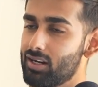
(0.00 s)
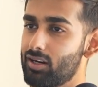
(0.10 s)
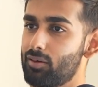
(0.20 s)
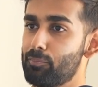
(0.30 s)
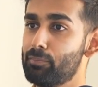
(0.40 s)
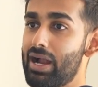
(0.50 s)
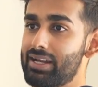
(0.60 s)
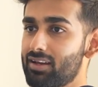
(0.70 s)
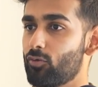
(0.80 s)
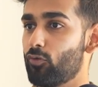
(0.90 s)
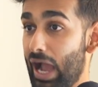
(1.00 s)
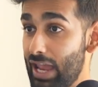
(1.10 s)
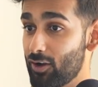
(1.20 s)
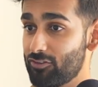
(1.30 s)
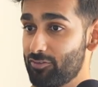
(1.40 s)
a better
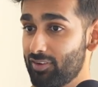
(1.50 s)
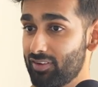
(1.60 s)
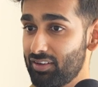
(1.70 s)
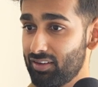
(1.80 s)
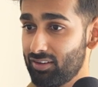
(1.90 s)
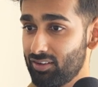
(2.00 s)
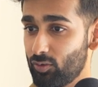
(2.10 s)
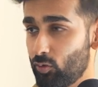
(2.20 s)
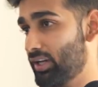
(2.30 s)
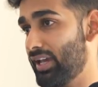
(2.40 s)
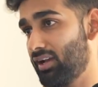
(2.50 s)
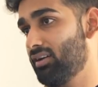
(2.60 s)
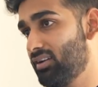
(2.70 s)
why of working.